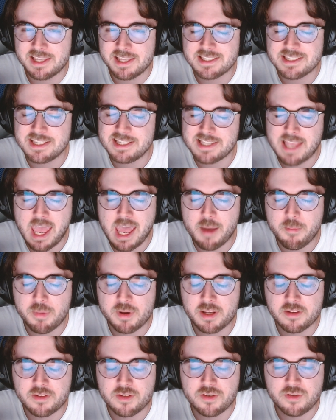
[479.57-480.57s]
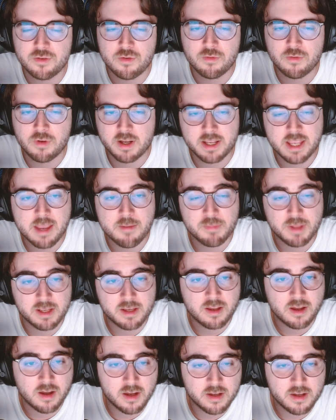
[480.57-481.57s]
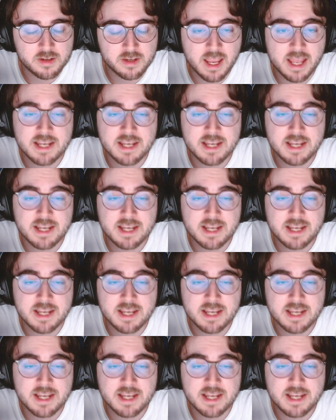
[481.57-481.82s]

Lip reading: this is happening to a game like Hunt,